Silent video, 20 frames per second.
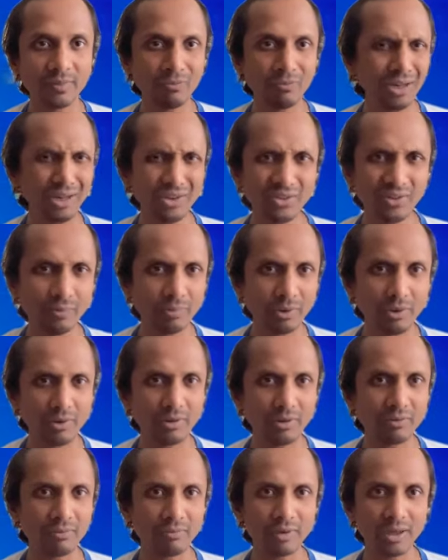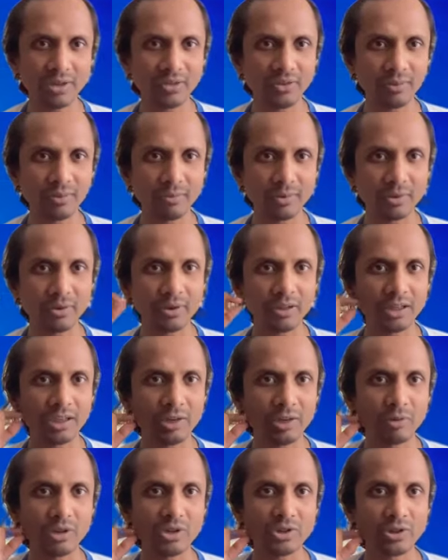Very simple
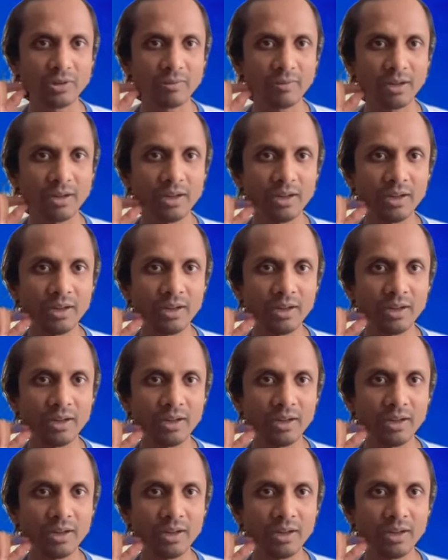equation.